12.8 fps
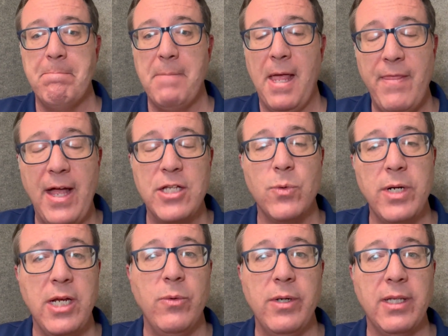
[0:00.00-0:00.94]
And that's when
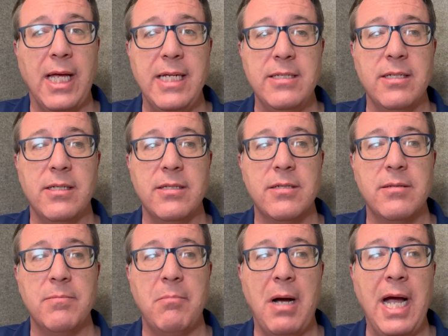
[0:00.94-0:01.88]
he realizes
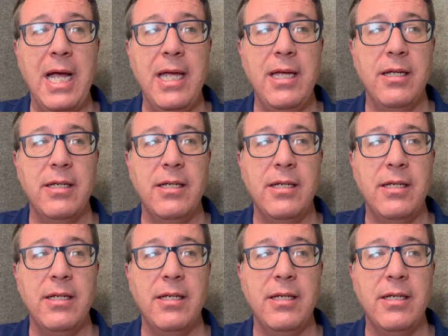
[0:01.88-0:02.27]
my